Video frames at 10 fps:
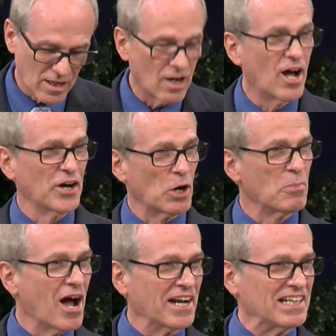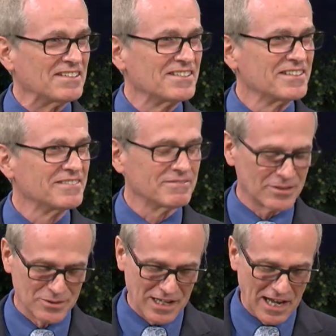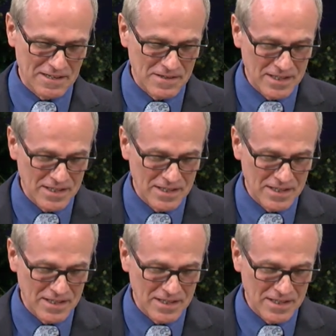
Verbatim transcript: on our bodies, okay?